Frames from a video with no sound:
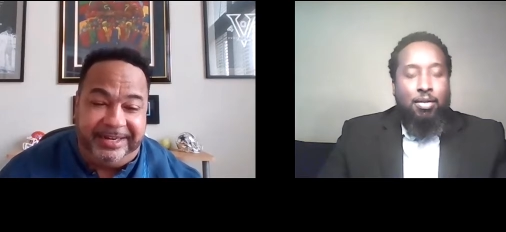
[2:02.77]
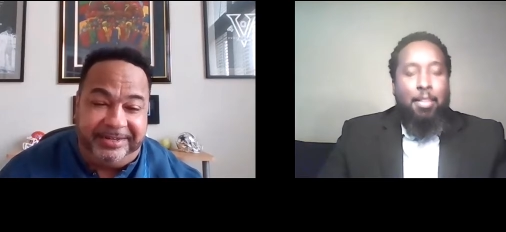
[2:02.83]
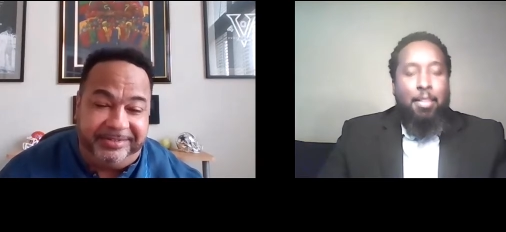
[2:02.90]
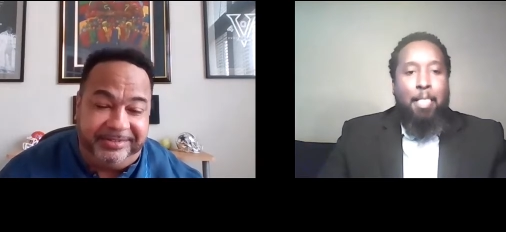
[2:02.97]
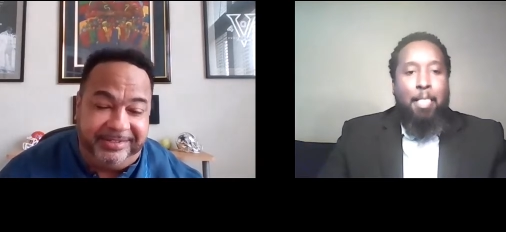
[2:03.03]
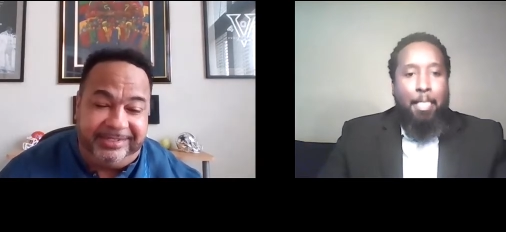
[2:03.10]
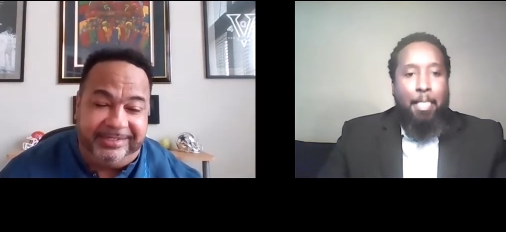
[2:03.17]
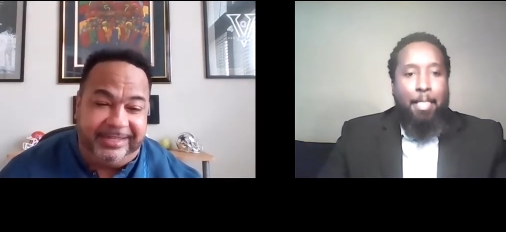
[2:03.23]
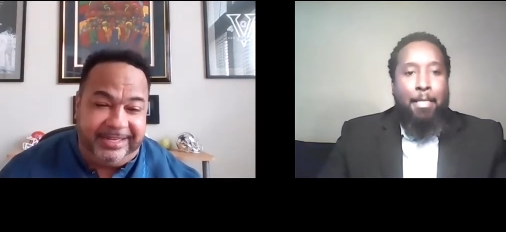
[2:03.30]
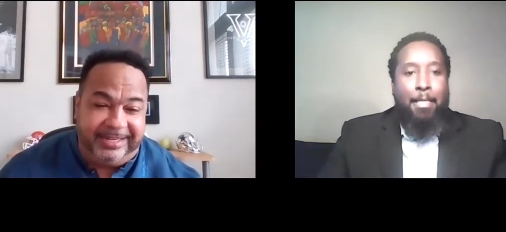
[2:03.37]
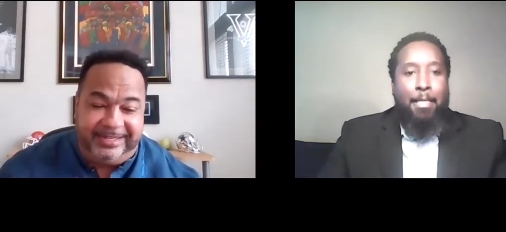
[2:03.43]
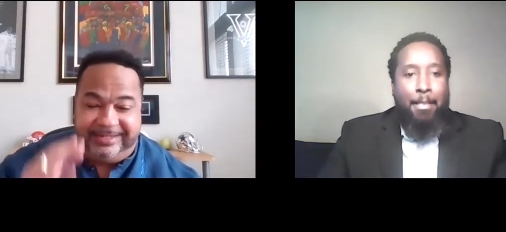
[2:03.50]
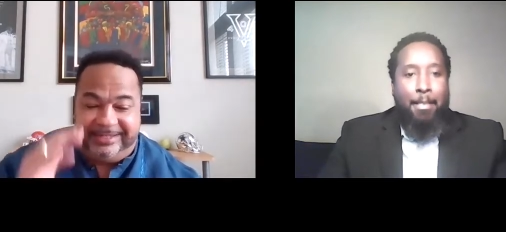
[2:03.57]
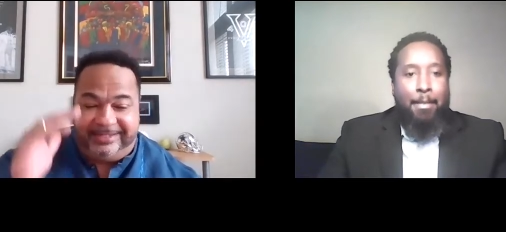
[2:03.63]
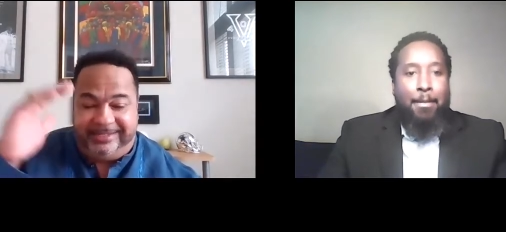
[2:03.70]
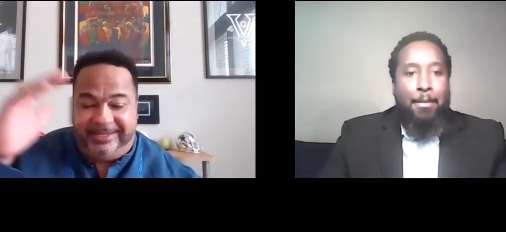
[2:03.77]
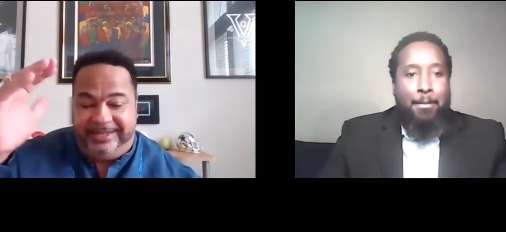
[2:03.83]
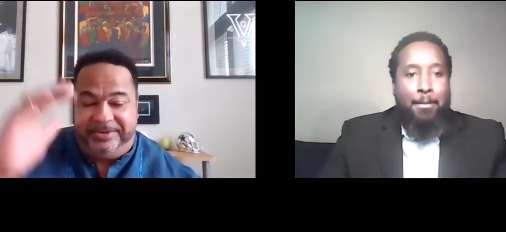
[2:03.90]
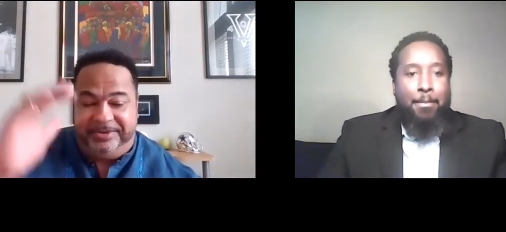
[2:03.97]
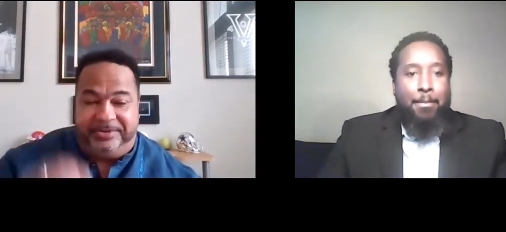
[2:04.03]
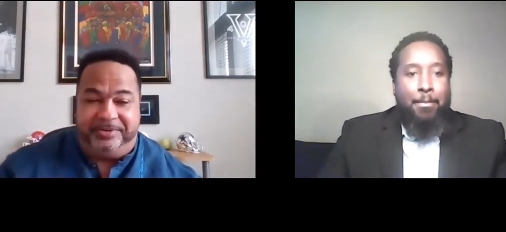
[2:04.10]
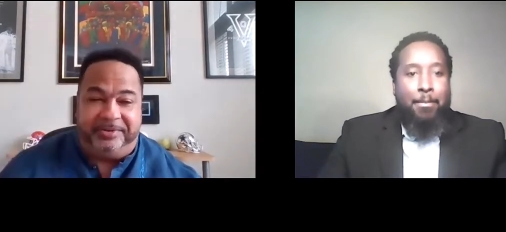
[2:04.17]
Speaker 1: you know it, to
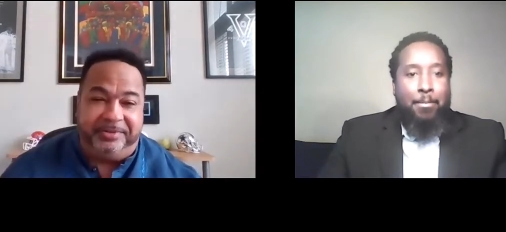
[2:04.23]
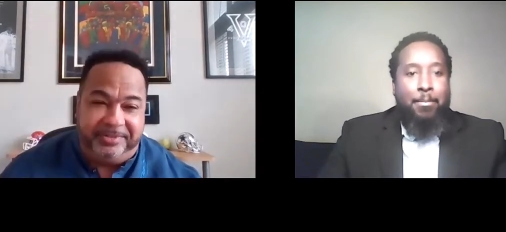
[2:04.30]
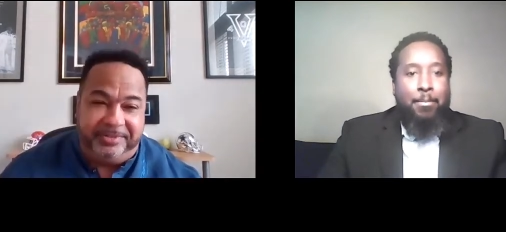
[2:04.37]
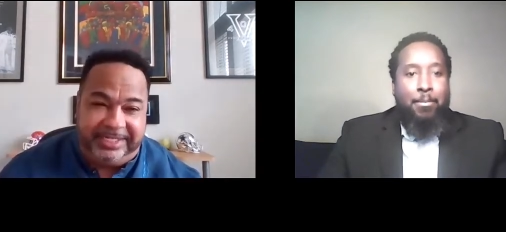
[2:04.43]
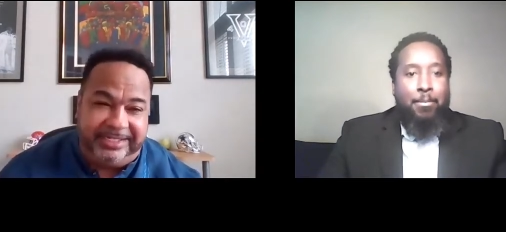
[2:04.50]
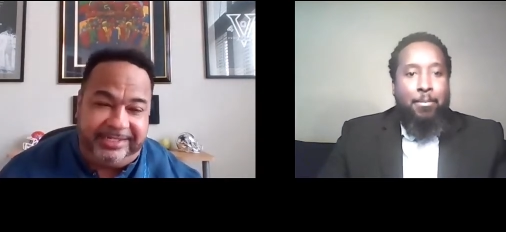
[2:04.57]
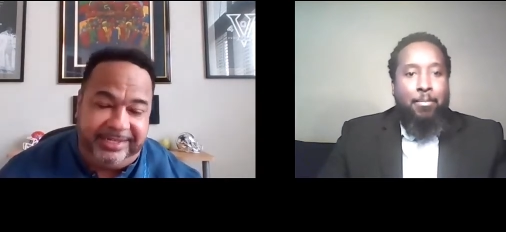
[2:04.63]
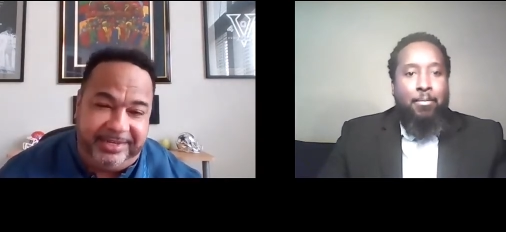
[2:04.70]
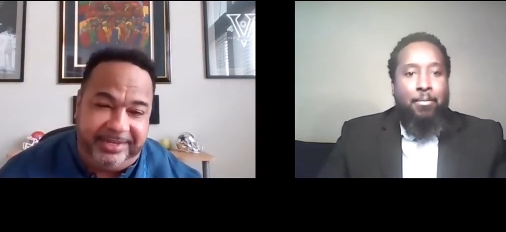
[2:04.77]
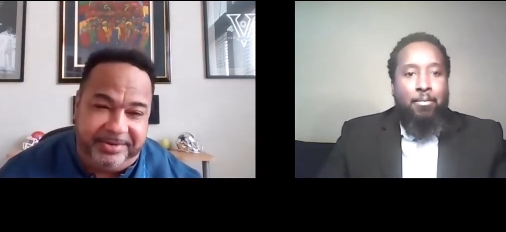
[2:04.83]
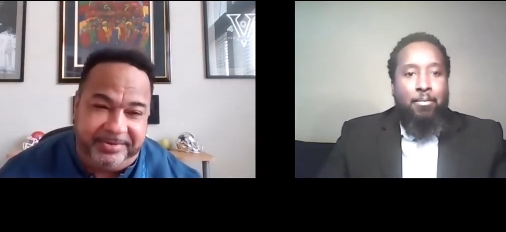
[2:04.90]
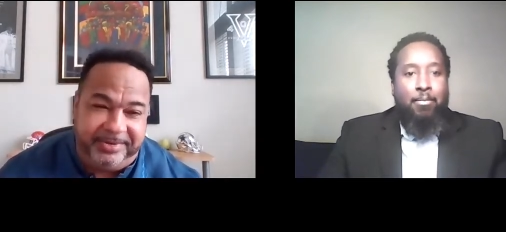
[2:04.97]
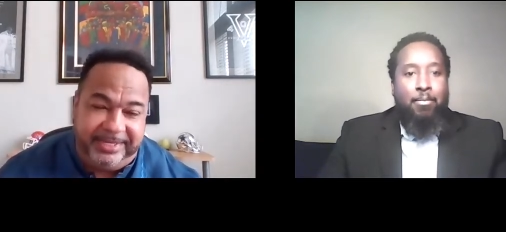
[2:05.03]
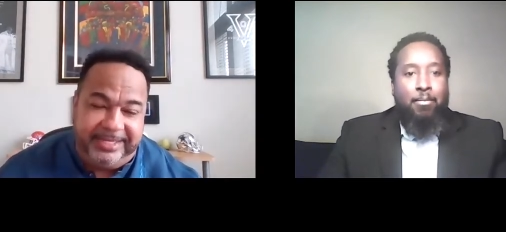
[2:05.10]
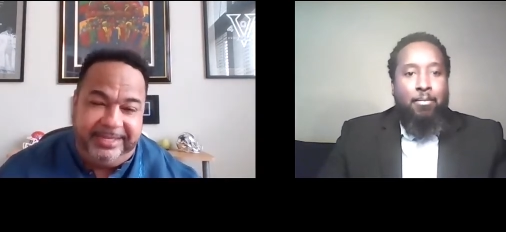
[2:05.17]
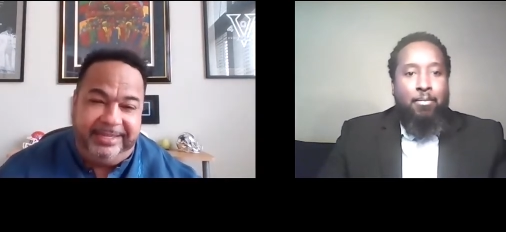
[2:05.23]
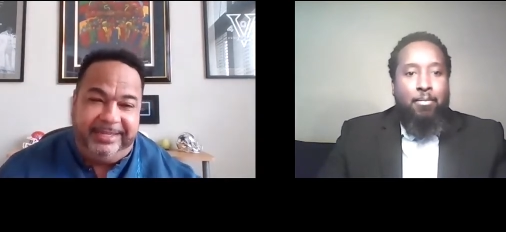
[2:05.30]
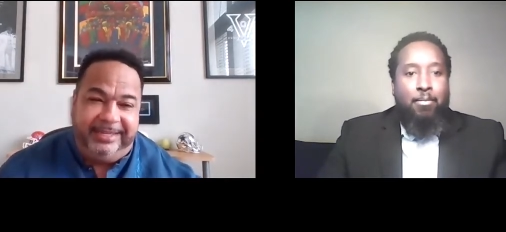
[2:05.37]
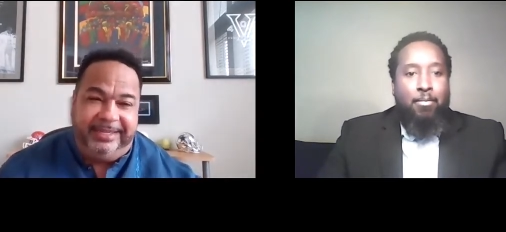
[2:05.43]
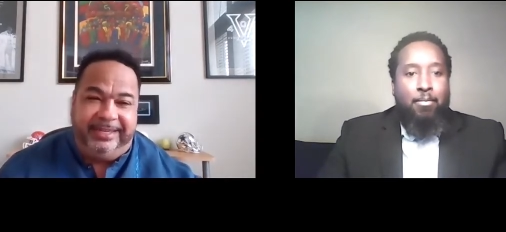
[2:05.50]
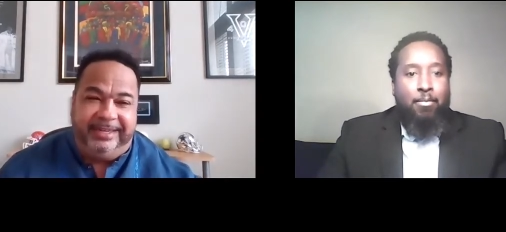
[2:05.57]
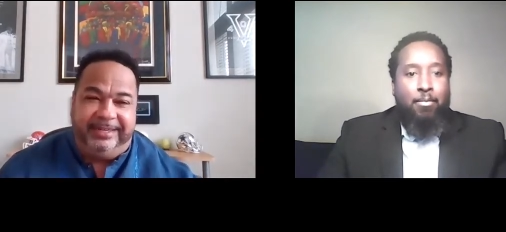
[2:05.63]
see your growth continue
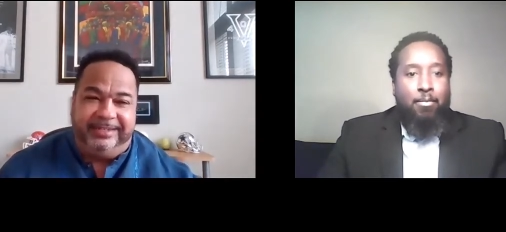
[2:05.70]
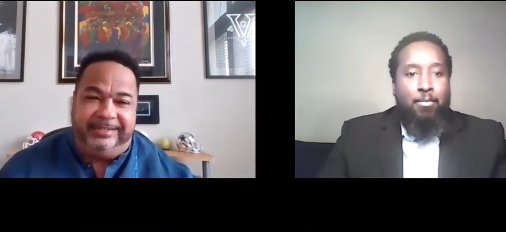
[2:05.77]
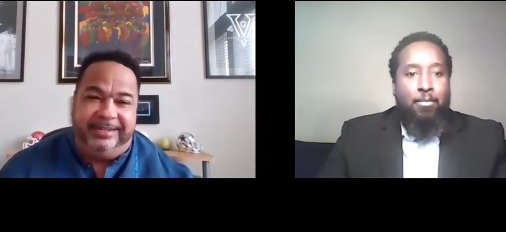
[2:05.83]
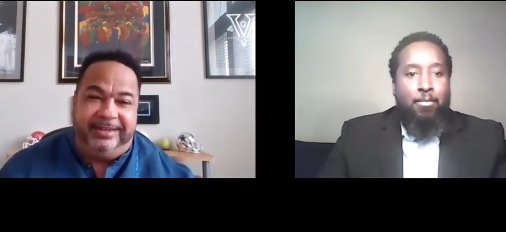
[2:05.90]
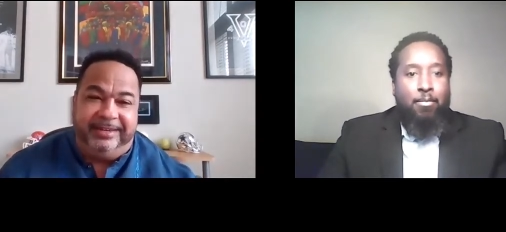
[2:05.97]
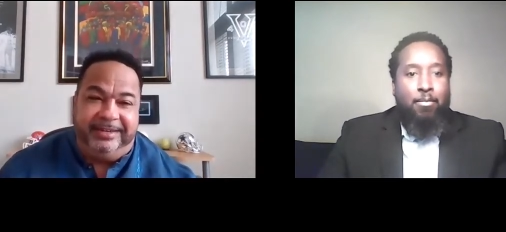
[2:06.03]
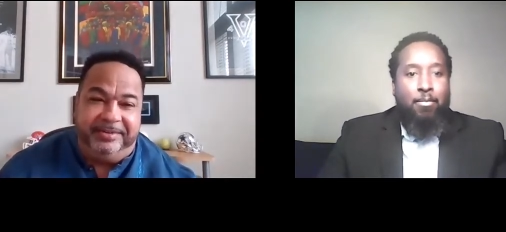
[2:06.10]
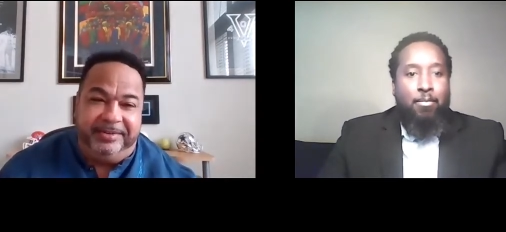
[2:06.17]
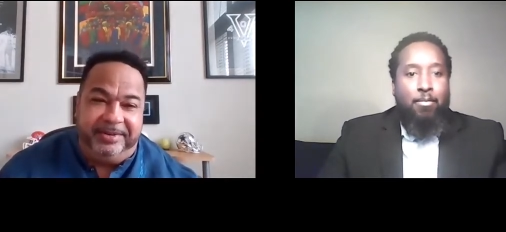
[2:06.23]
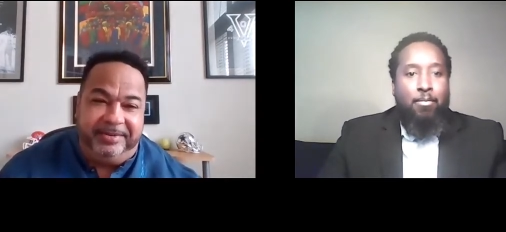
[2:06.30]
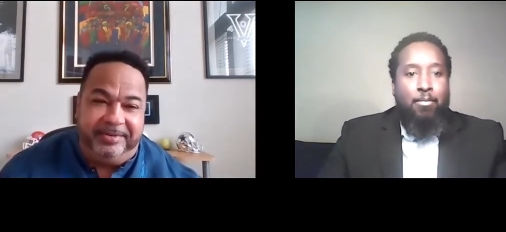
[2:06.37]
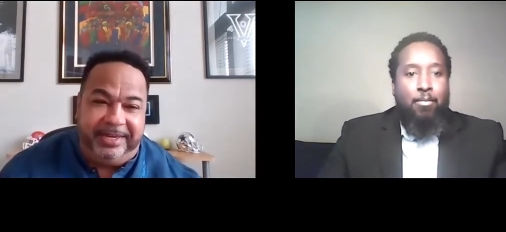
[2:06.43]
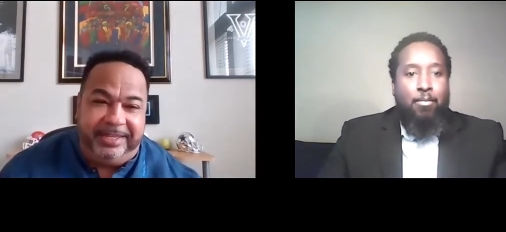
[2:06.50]
and to see the, the